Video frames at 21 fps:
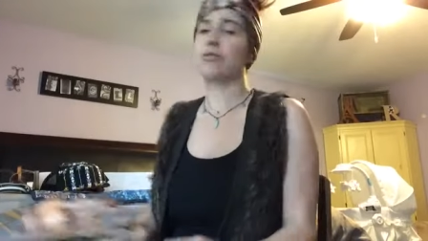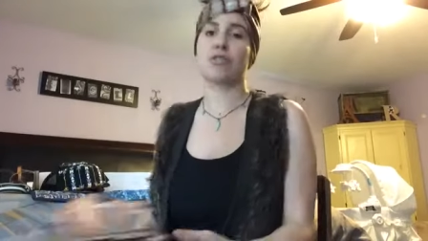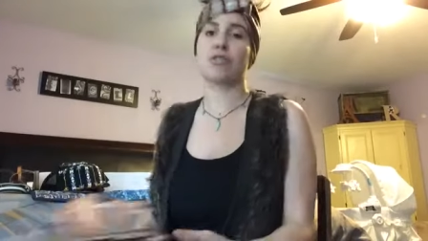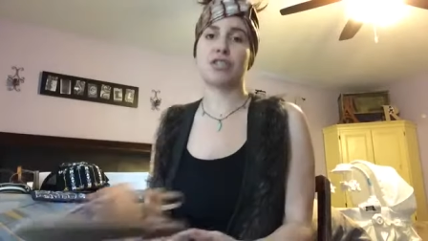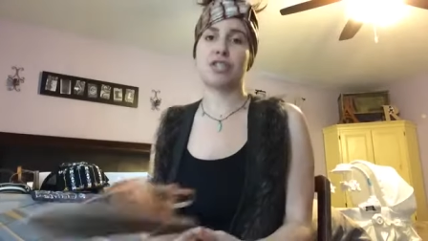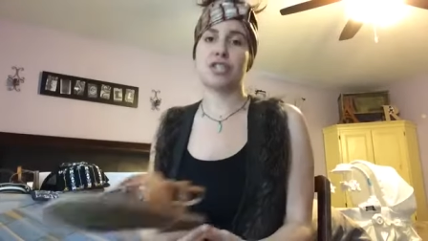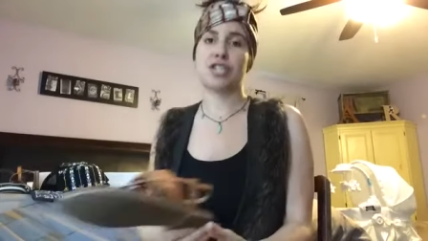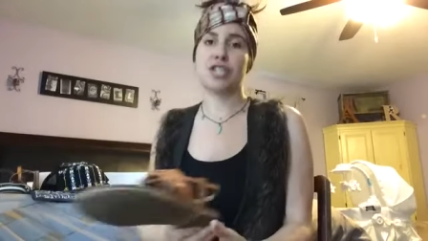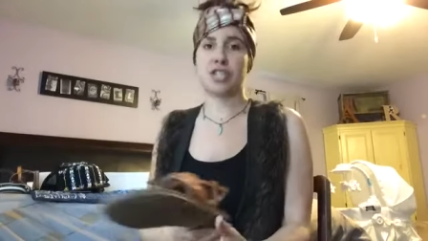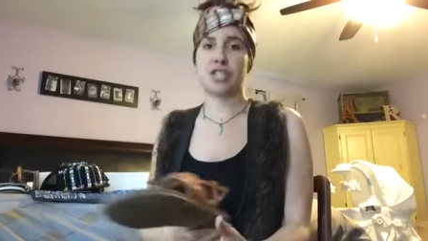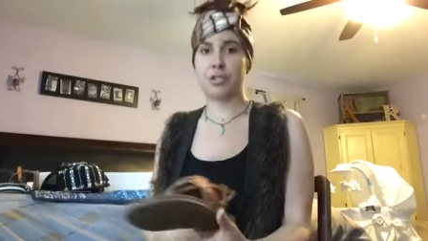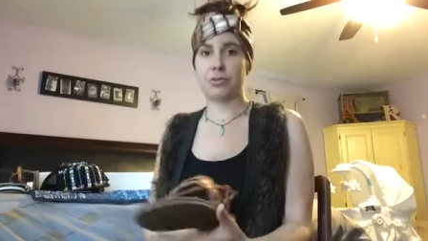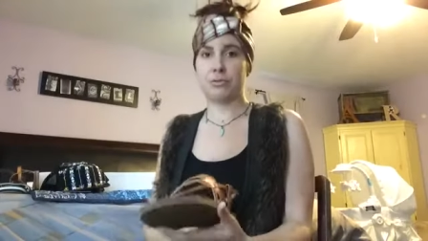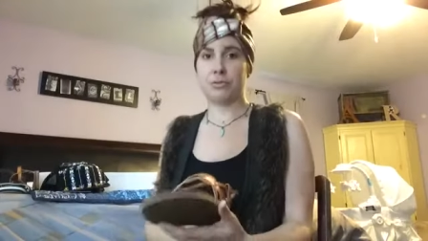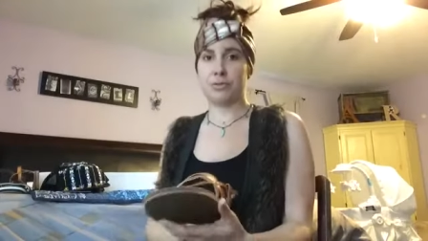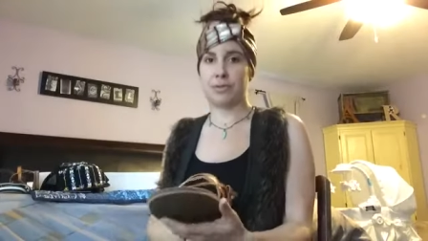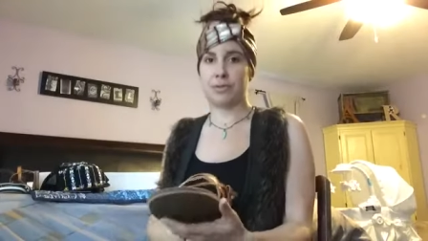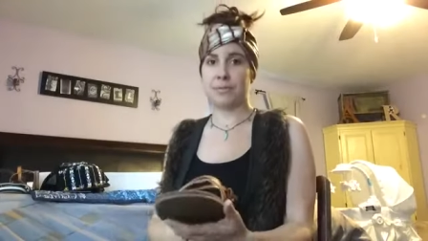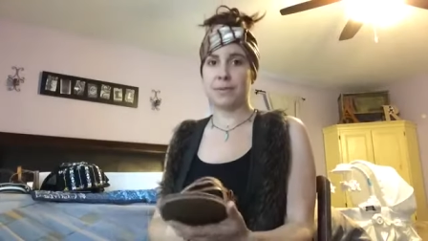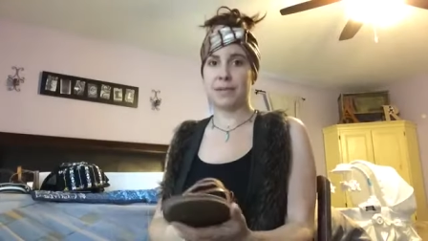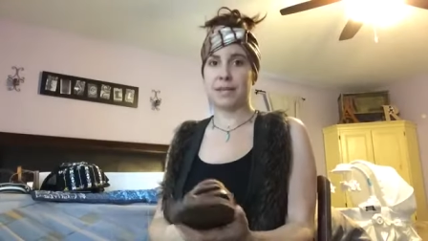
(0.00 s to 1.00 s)
are
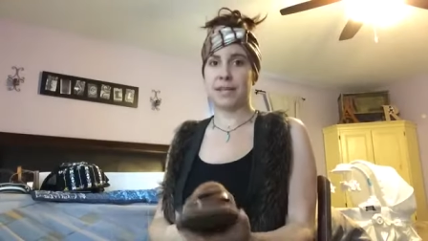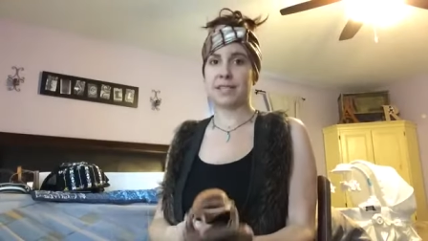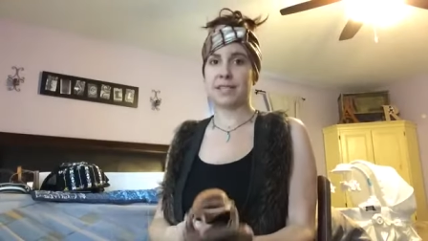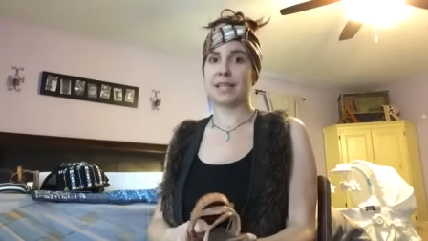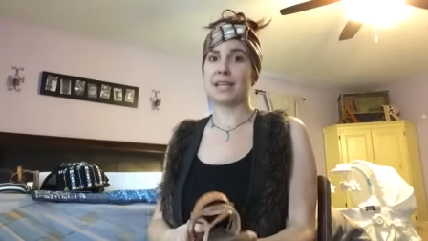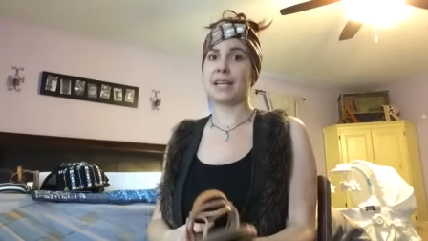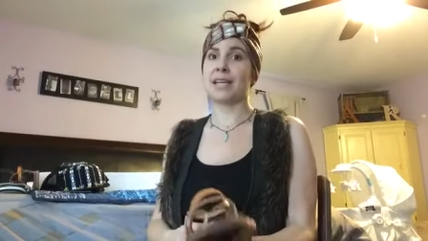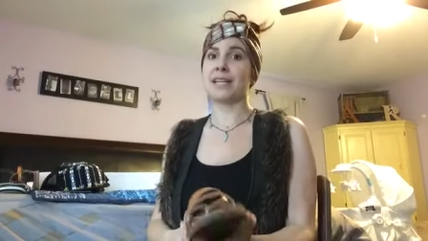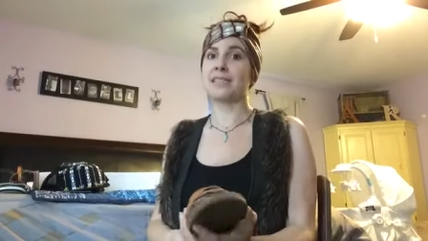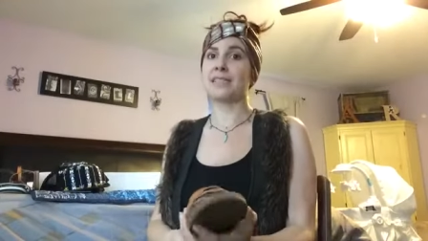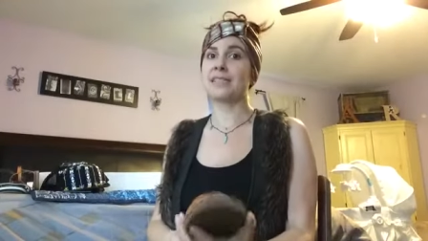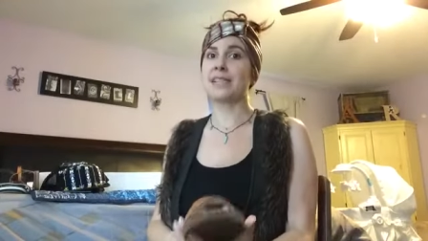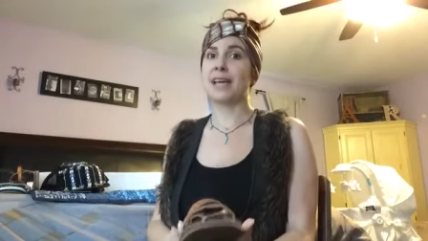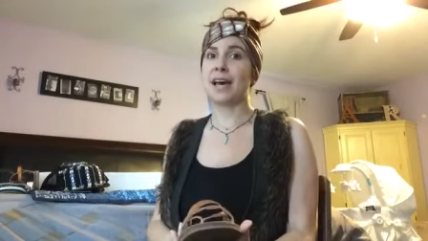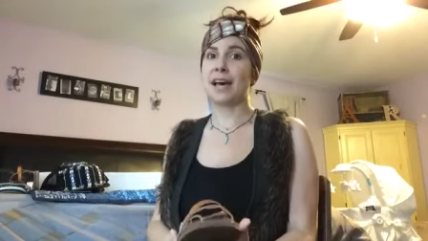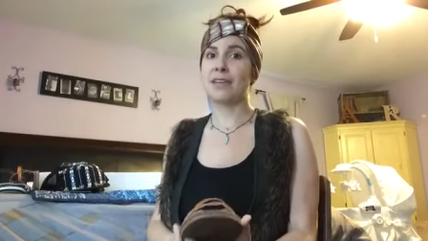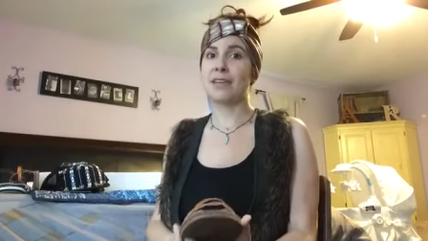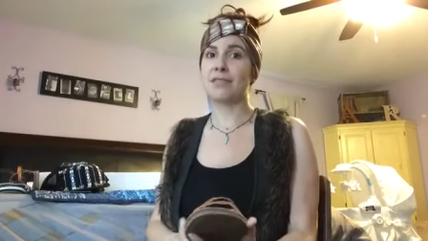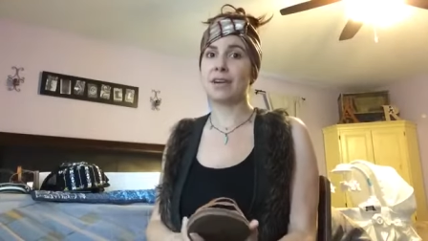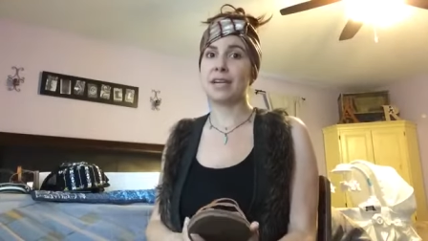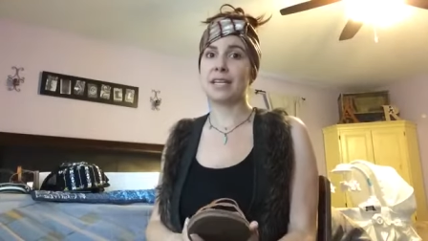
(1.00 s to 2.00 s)
shoes, because like I
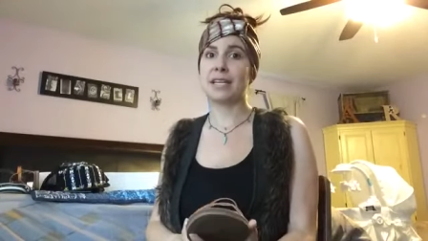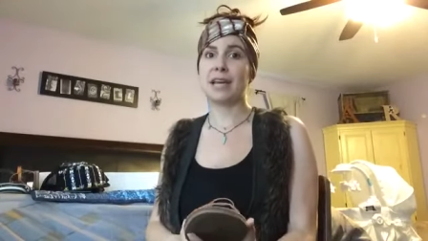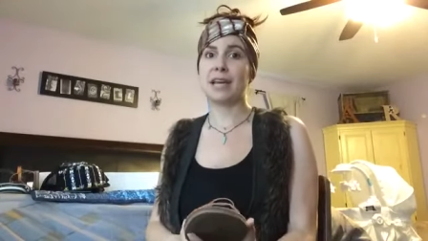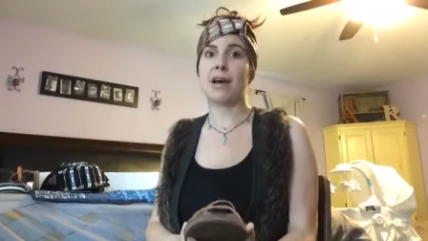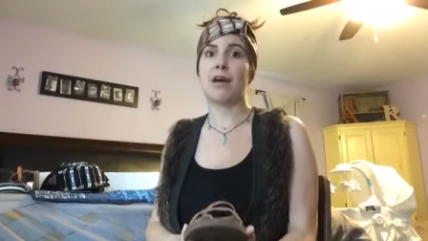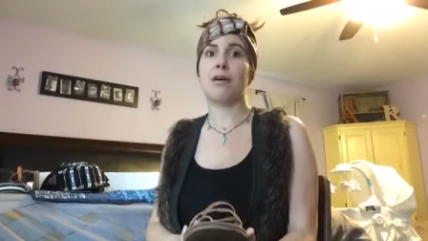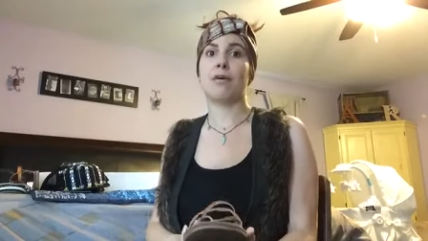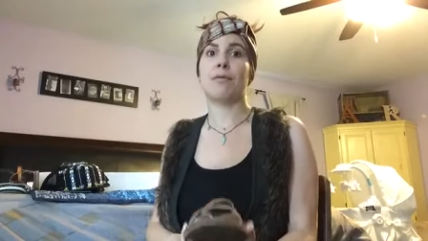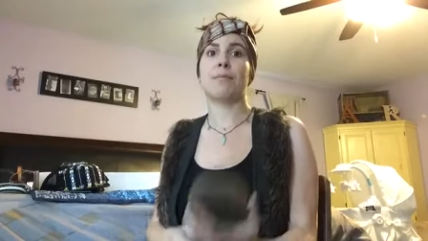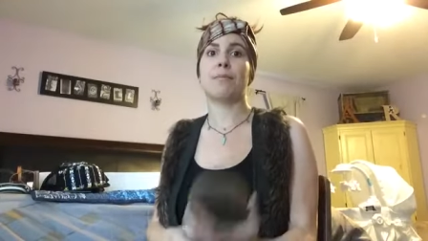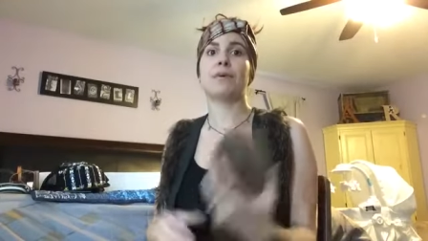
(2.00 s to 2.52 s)
said, right now,